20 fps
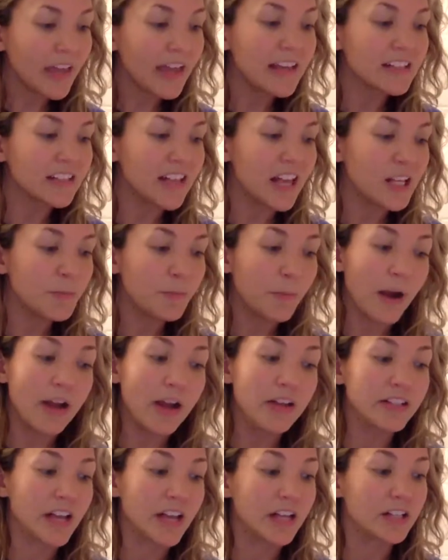As Les Brown
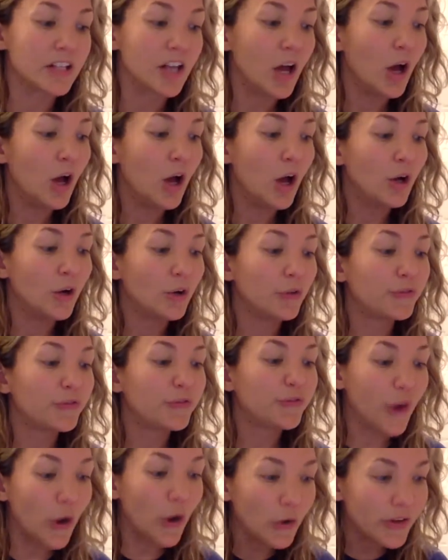says,
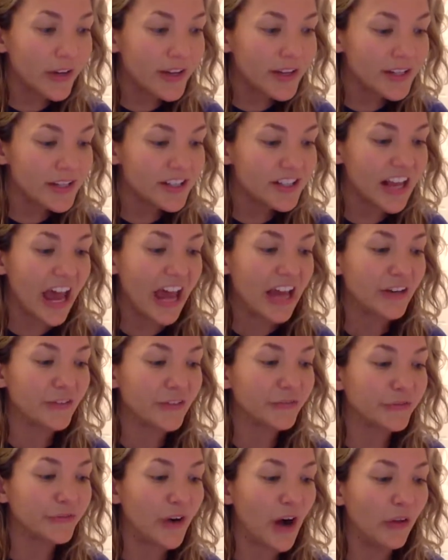focus
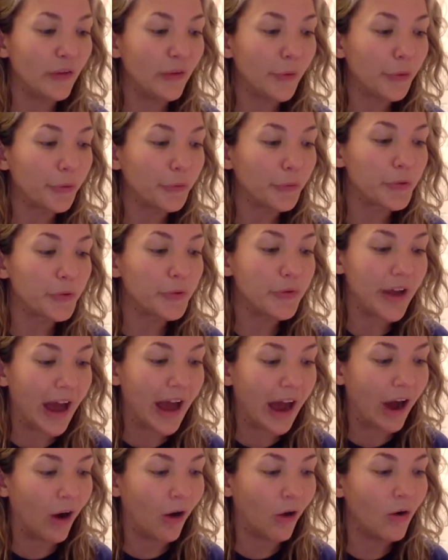and follow through
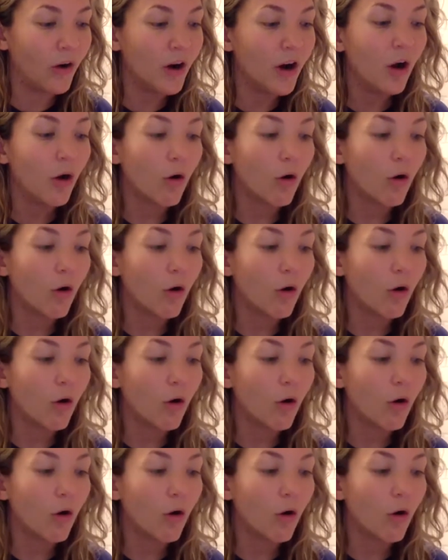now